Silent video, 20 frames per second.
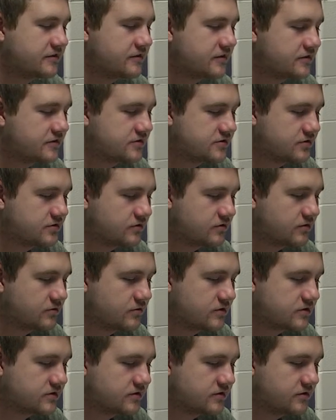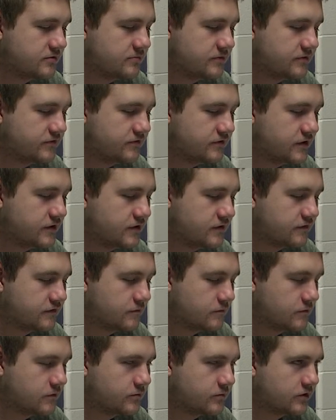thought this Joker wasn't gonna be far
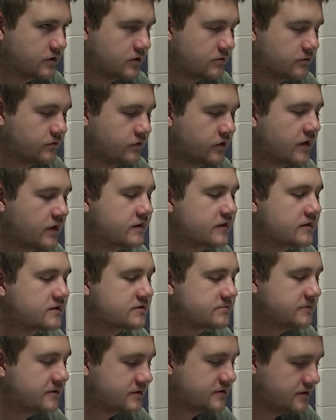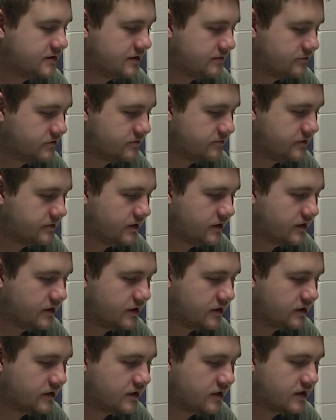from what we got in the movie. I expected him to be like,
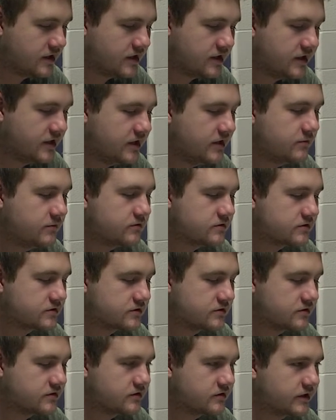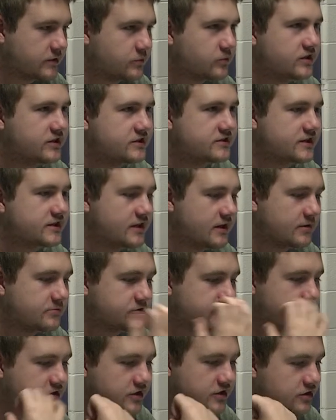he was gonna, like, when he said, "I'm
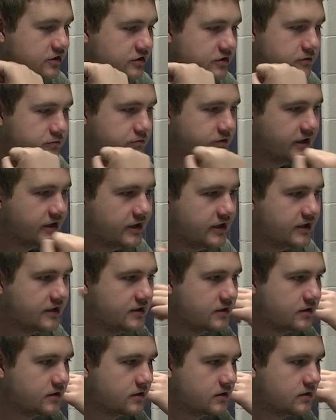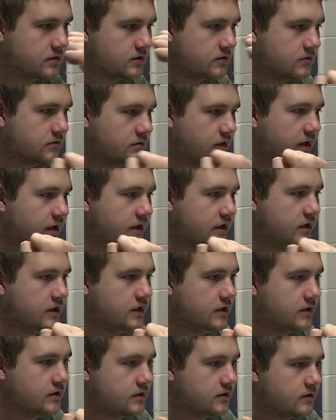just gonna hurt you really, really
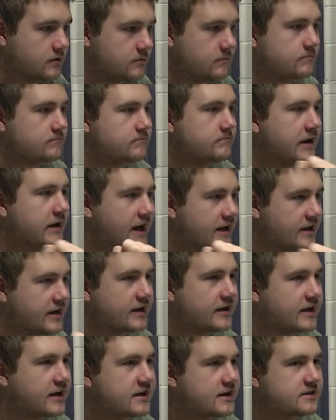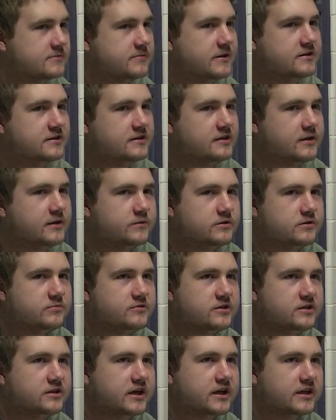bad," like, I expected him to
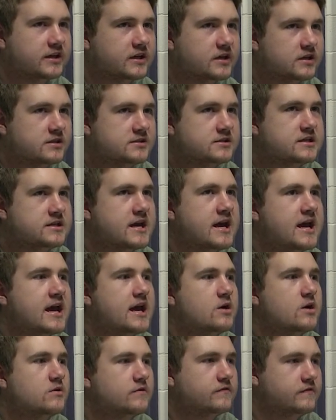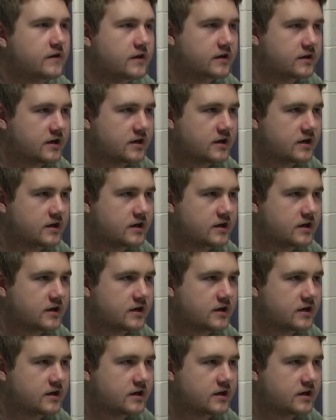be like terrifying.